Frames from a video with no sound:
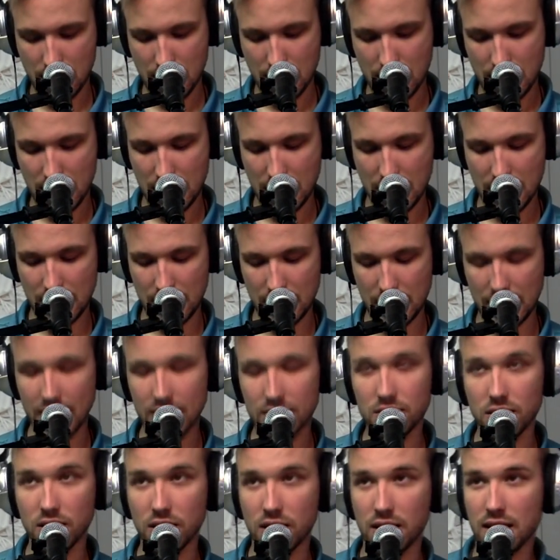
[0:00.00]
And it
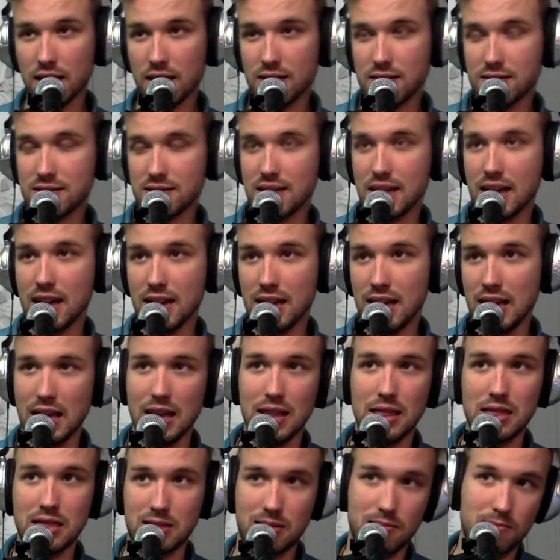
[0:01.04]
took Stan
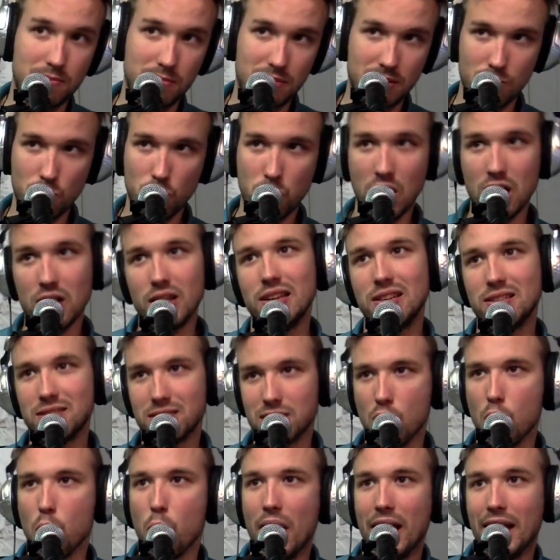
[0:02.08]
Heath, well, he's
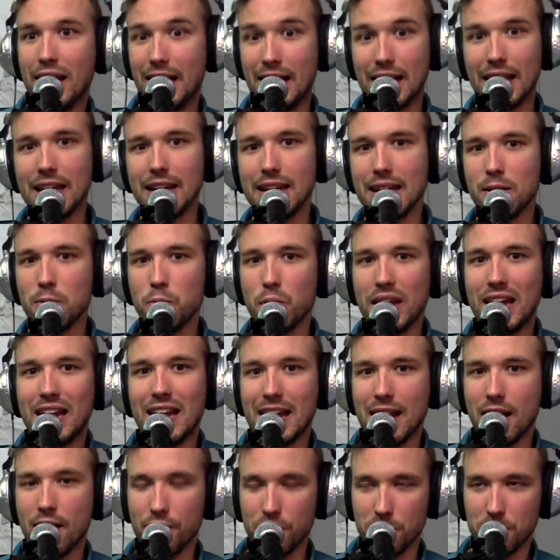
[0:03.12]
still waiting. He didn't win
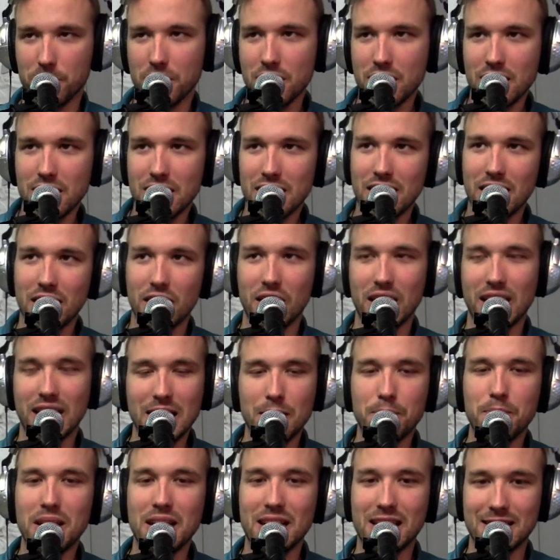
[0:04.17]
any of them. Or he
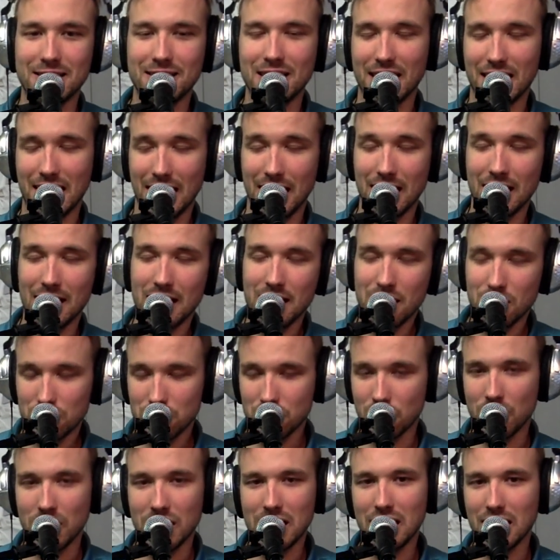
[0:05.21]
didn't beat Kentucky.
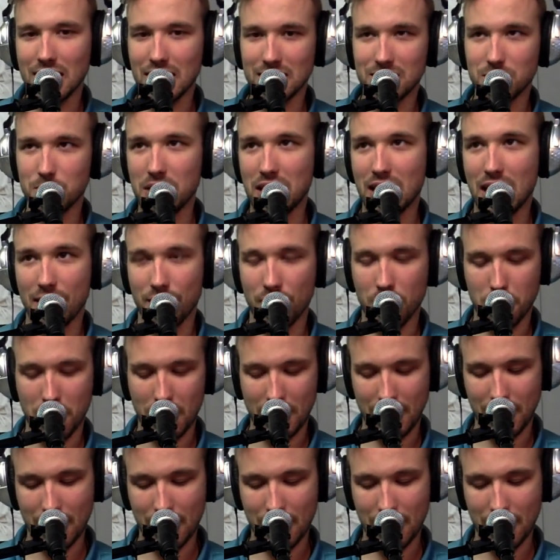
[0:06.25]
So he didn't get to beat everybody.